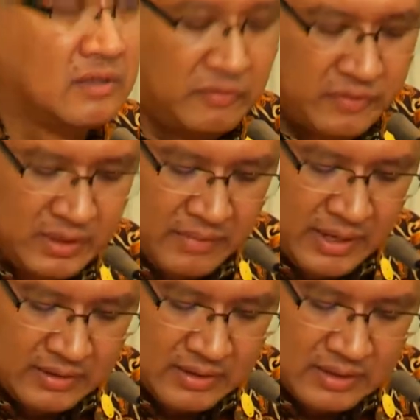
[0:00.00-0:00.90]
of
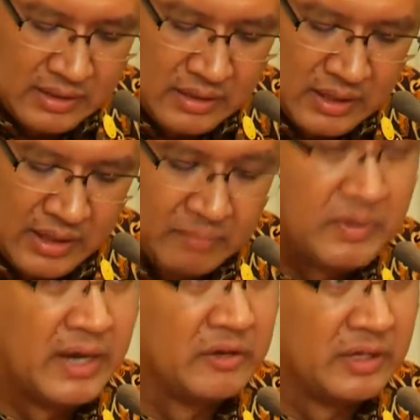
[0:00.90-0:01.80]
demands and
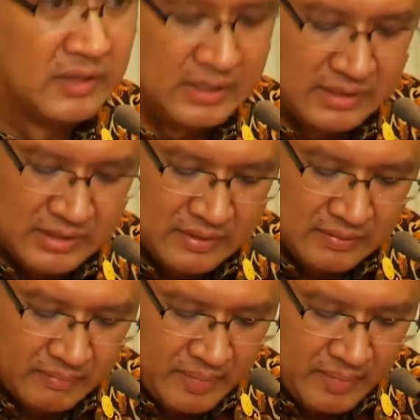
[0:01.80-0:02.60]
priorities.